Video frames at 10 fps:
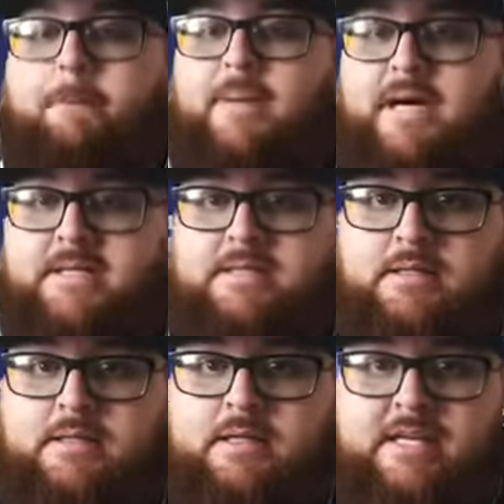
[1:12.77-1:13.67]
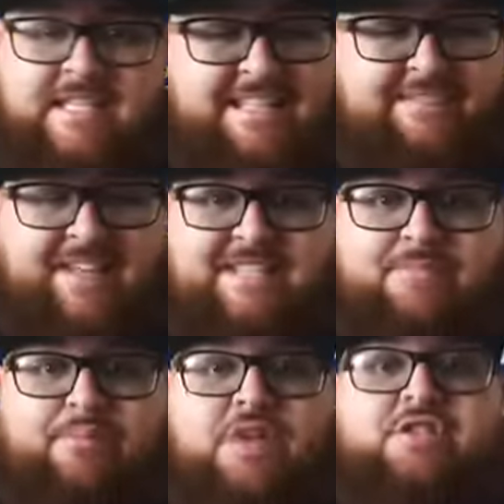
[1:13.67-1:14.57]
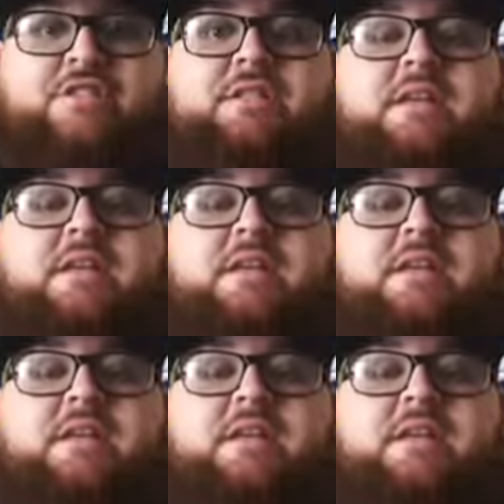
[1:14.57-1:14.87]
But his defensive pressure,